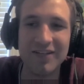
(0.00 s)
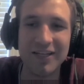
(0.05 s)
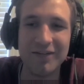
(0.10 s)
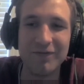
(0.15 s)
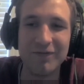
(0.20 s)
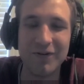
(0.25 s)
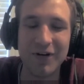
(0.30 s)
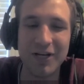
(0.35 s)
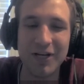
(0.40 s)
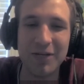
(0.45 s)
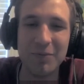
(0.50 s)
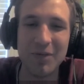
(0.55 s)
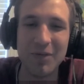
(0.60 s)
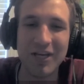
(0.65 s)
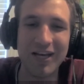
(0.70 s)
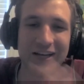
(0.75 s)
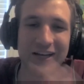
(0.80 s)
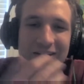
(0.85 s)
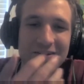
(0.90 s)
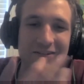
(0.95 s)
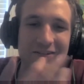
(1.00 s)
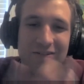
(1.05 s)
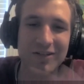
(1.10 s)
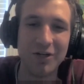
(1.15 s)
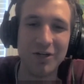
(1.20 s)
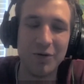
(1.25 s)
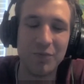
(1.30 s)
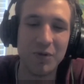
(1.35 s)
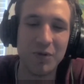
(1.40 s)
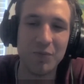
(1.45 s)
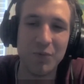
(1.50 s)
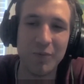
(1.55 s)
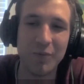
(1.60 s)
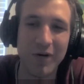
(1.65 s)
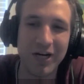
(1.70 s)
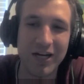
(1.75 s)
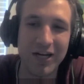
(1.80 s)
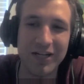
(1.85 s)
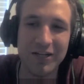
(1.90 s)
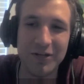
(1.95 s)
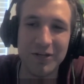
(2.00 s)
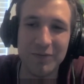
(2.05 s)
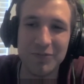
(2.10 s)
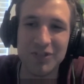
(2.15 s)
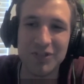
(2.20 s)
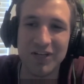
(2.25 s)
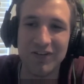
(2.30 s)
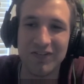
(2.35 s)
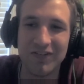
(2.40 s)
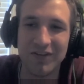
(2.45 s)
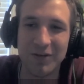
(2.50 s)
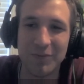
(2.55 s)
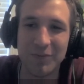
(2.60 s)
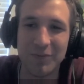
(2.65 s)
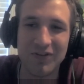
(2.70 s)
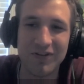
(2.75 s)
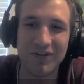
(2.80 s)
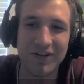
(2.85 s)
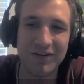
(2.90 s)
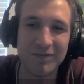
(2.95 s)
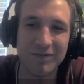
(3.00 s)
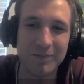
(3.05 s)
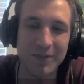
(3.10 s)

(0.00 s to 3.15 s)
And for him, he had, people behind him chasing him and stuff.